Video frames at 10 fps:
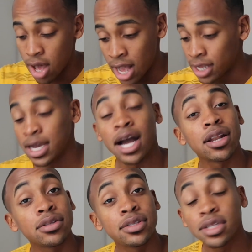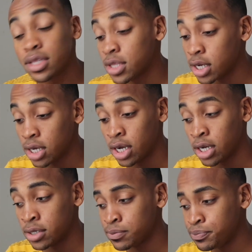I got on the
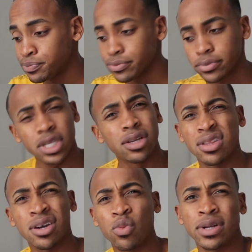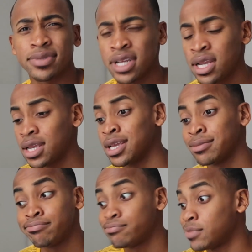website,
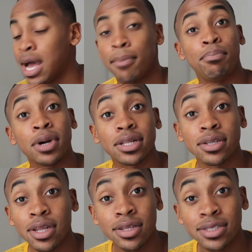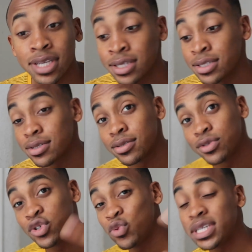and I booked another test
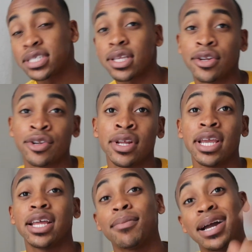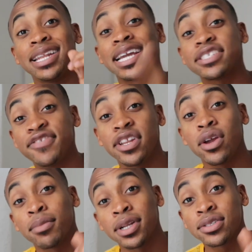2 weeks later. Now my next video,
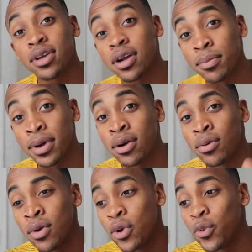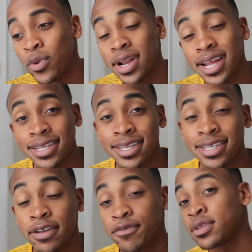I'm gonna talk about what I did
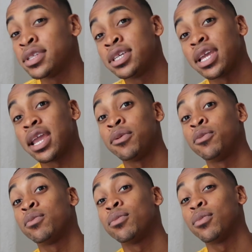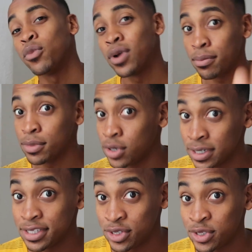differently and what I'm
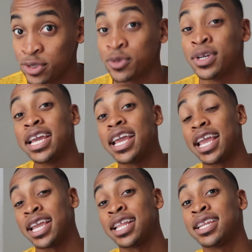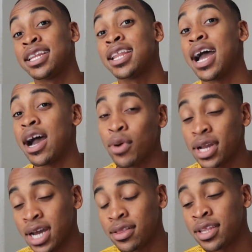going to do and how I
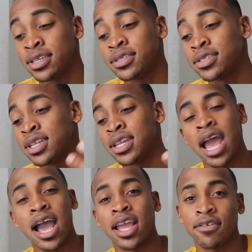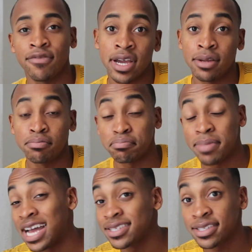got things, and if I
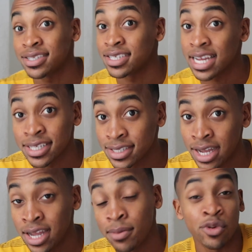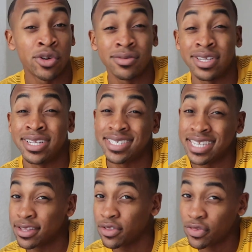passed the second time or did it
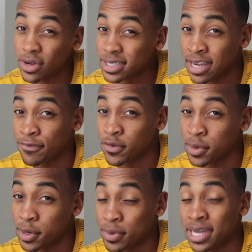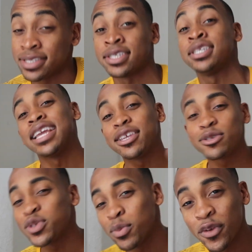take the third time for me to pass it. Thank you
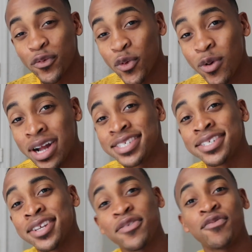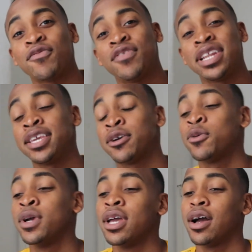so much for watching another
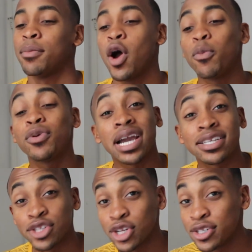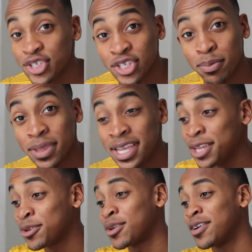video. I hope you guys learned
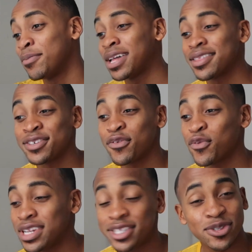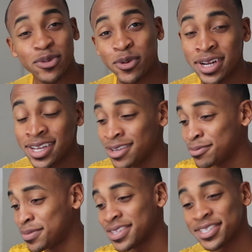something about this funny story,
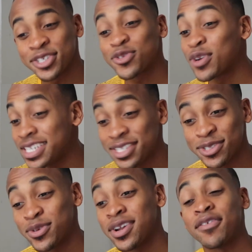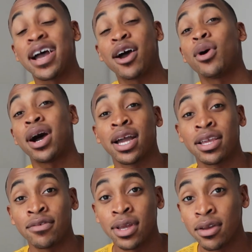about this crazy story of how
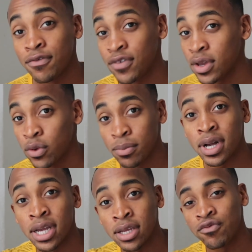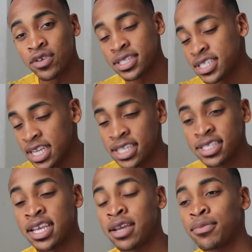I failed my real estate
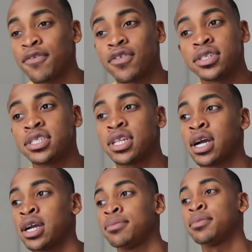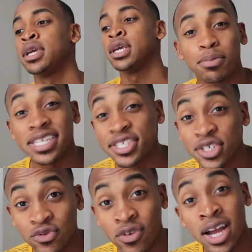exam the first time. Please
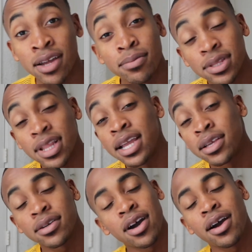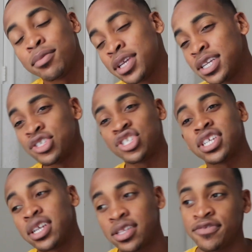subscribe, like, comment, and
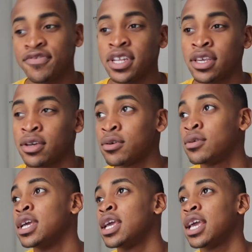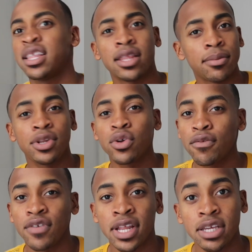share this video, and let me know
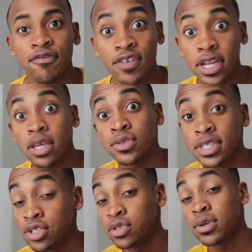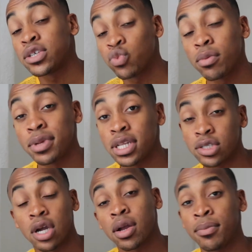if any videos that you guys want me to
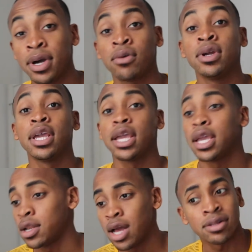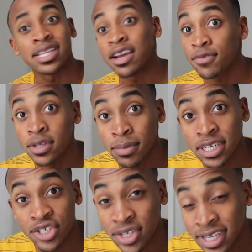talk about, and I'll definitely make
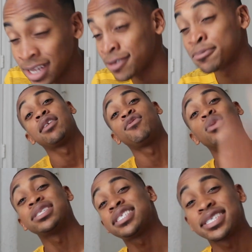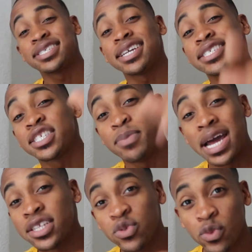sure to get it. If you want success as
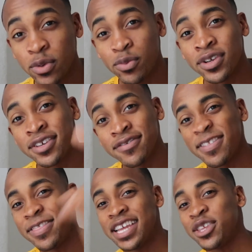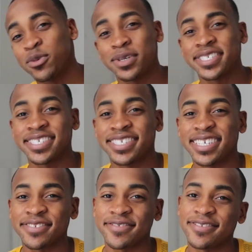bad as you want to breathe, then you'll be
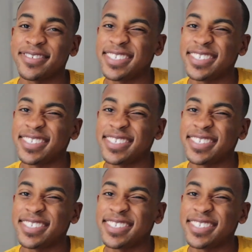successful.